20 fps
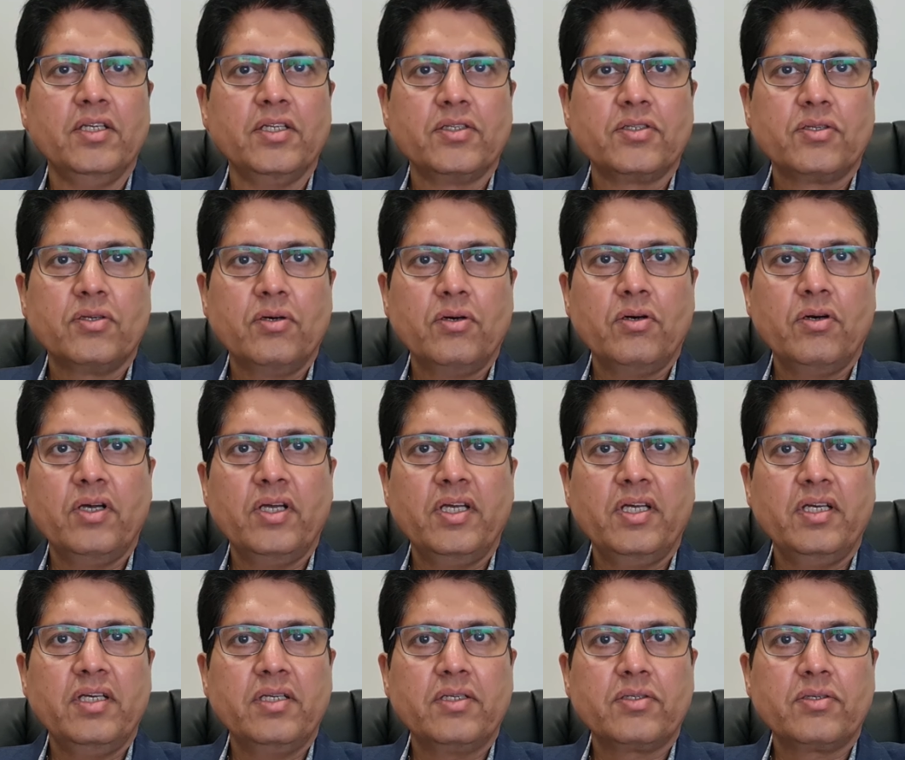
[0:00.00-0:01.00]
So
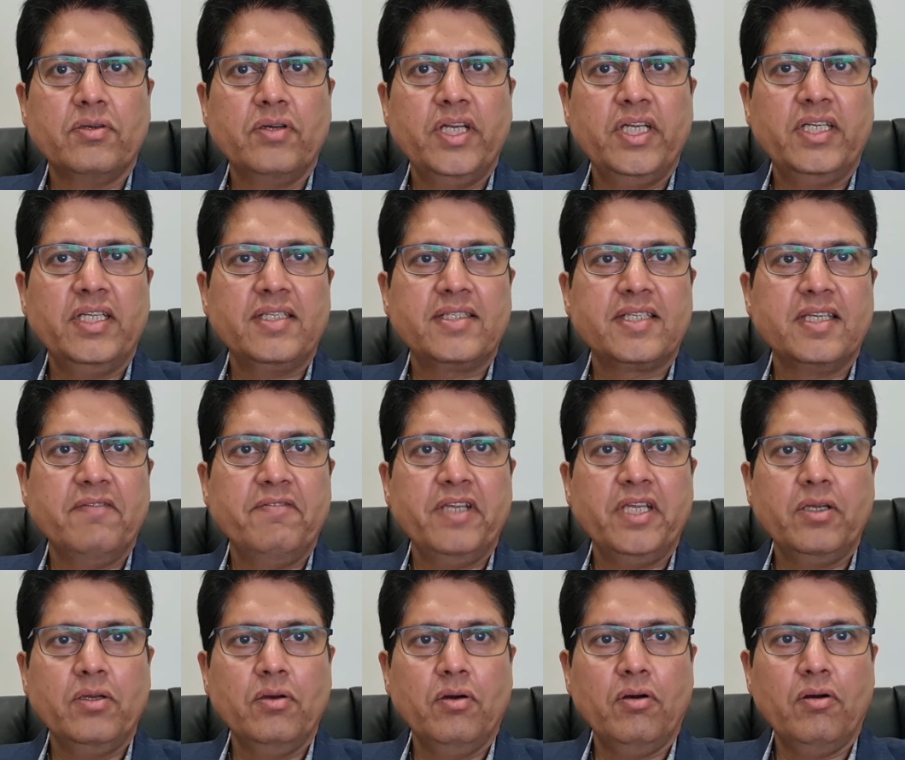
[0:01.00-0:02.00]
it is giving
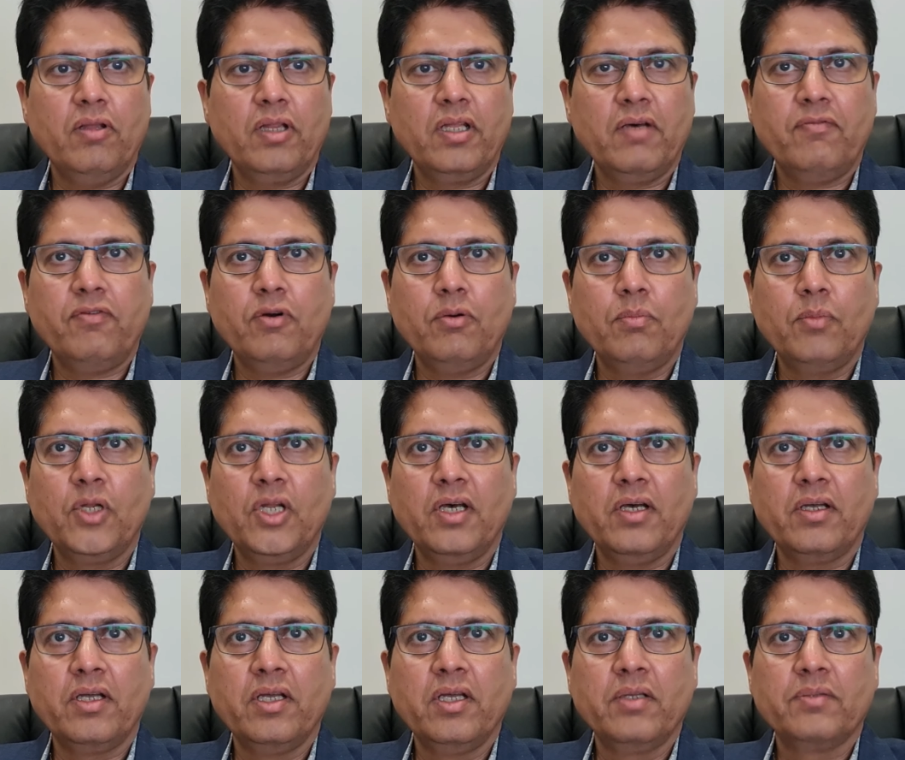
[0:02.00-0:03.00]
you all the formula.